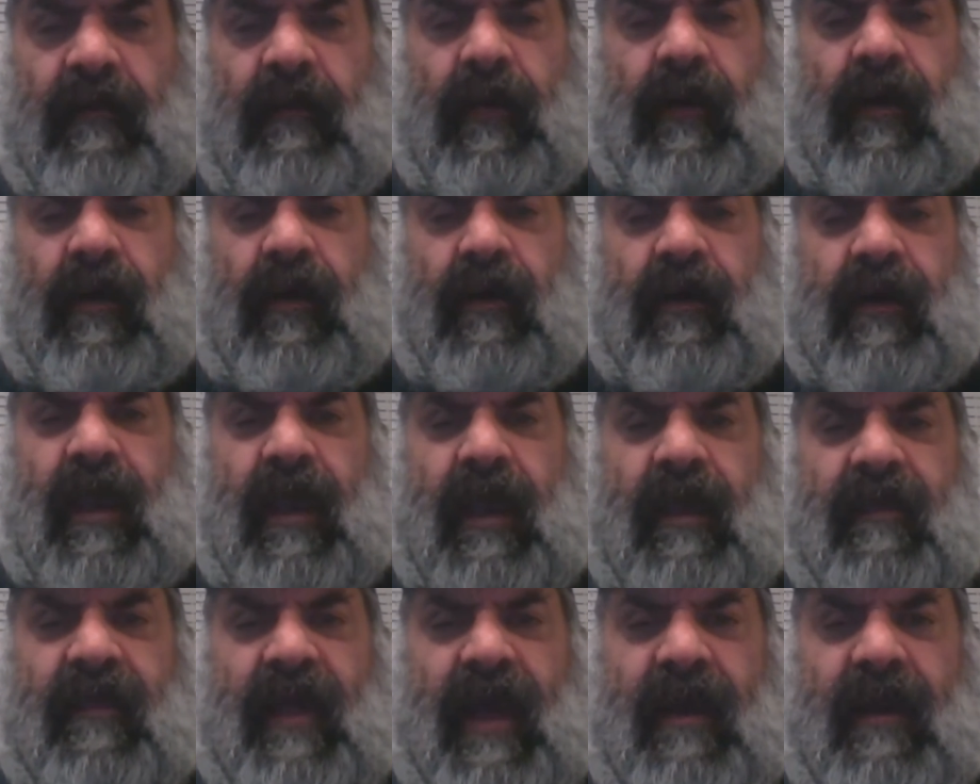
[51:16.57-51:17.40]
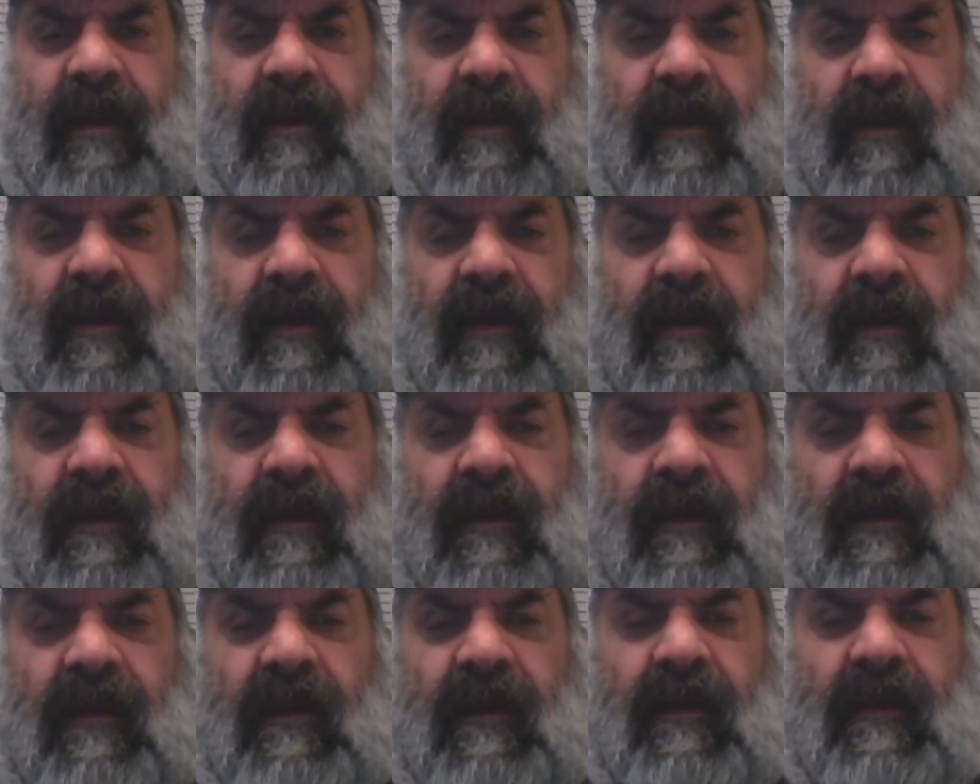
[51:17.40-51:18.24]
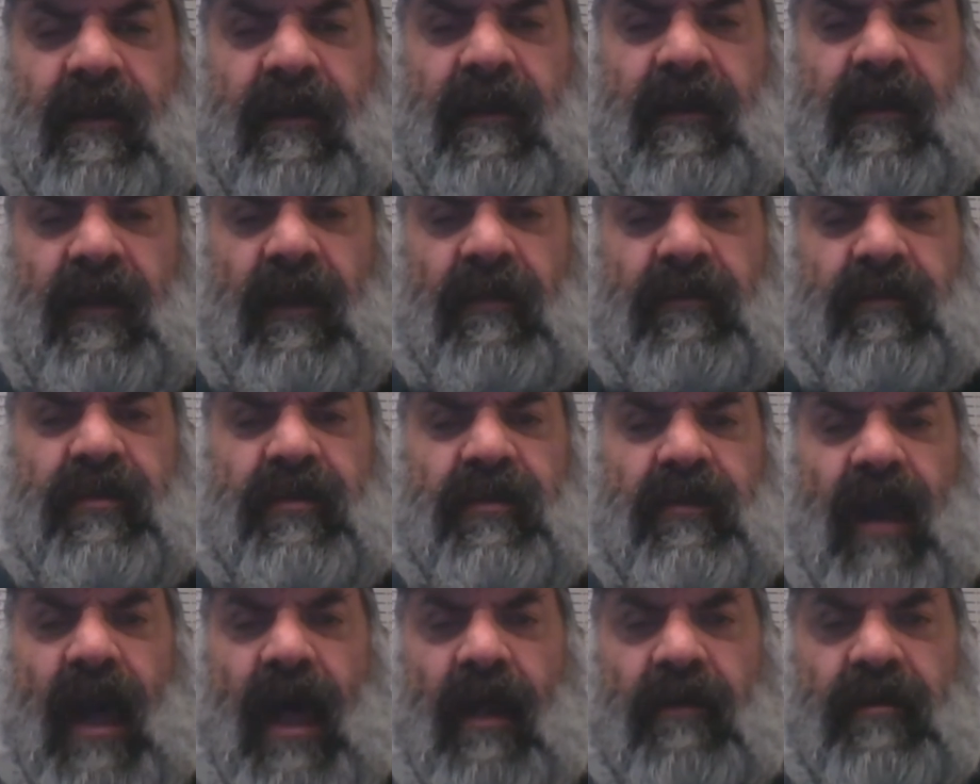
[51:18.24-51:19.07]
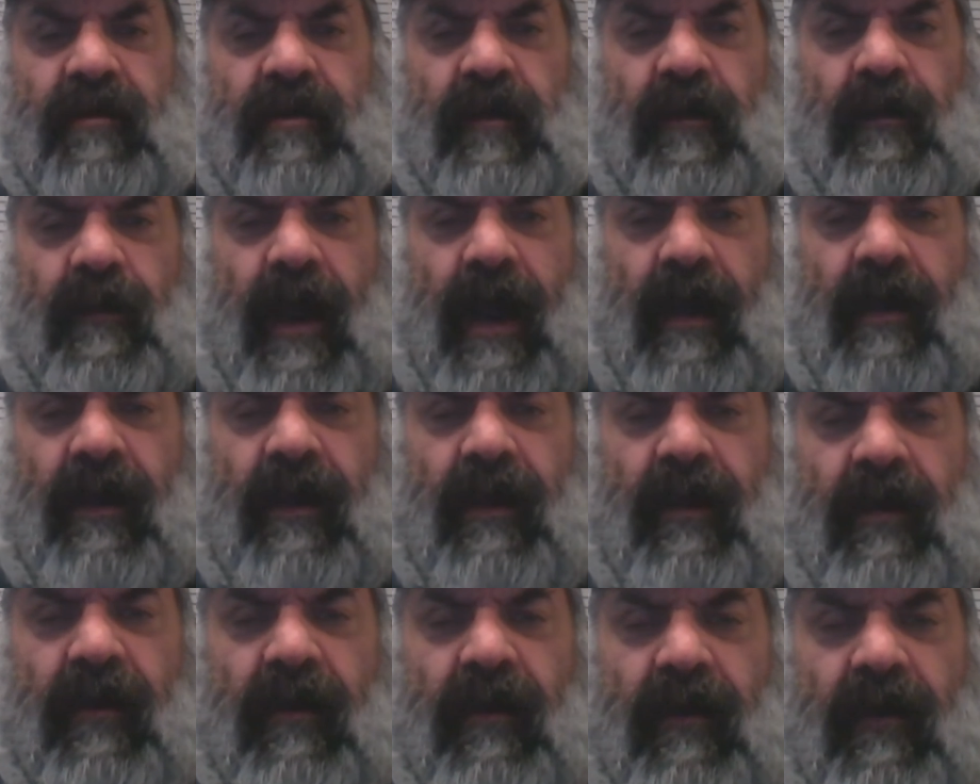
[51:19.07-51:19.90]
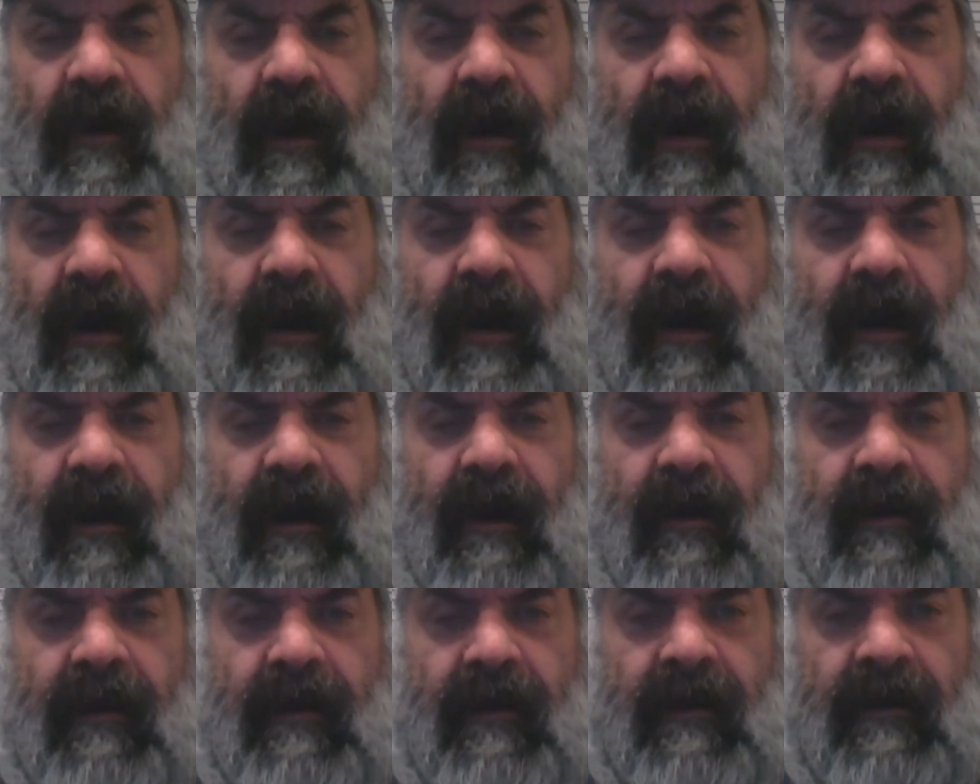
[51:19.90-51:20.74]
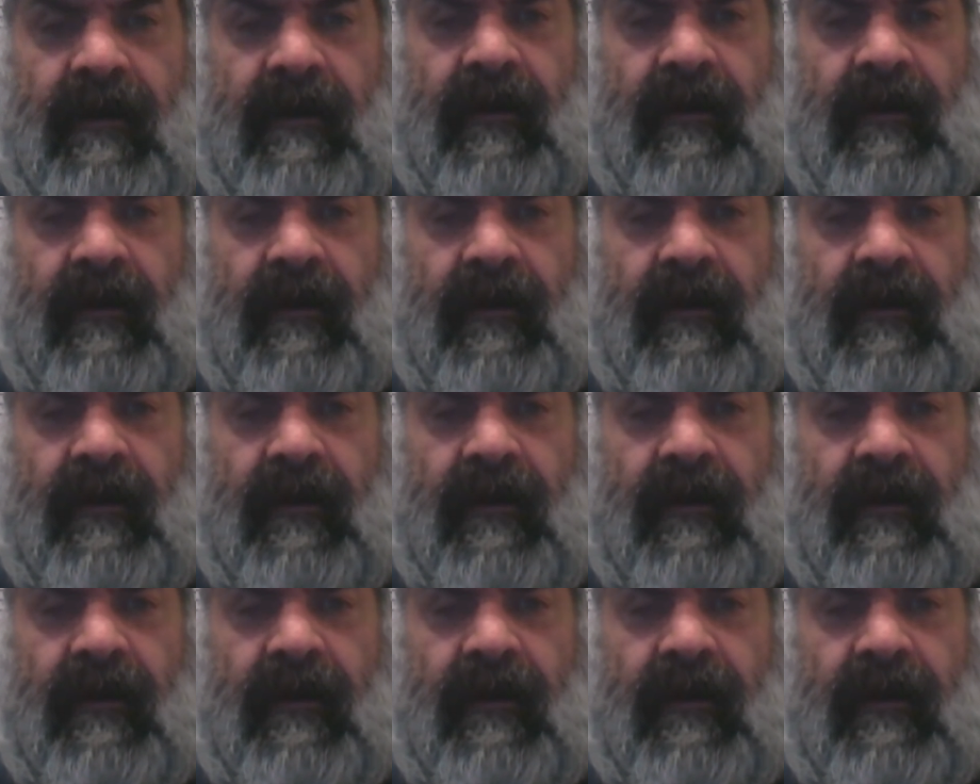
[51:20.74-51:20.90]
well okay that and uh you know, two dollars will buy you, uh,